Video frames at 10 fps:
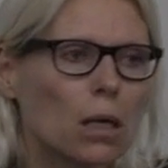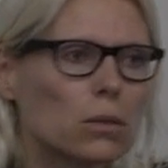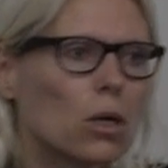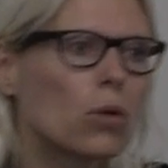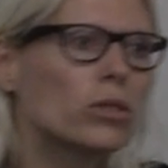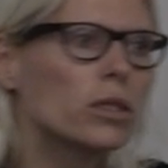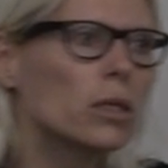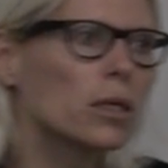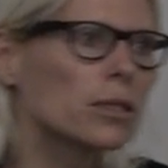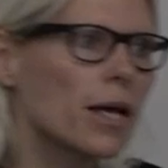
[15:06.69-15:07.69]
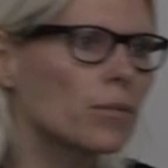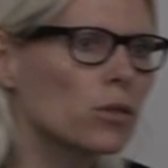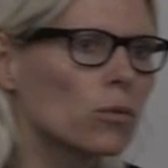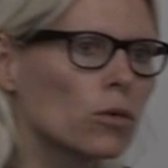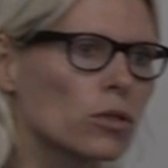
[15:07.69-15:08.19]
The only
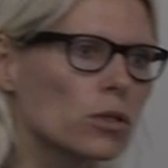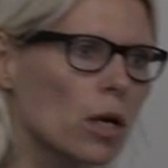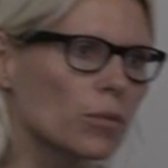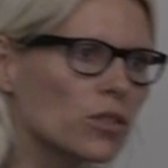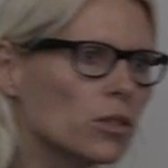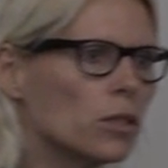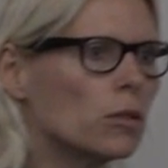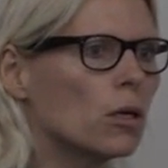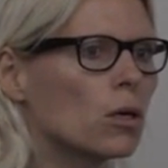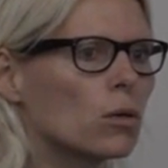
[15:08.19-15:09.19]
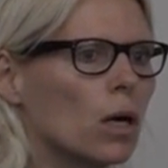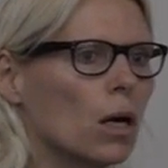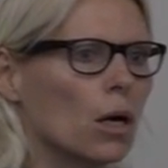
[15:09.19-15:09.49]
exception was the number 0,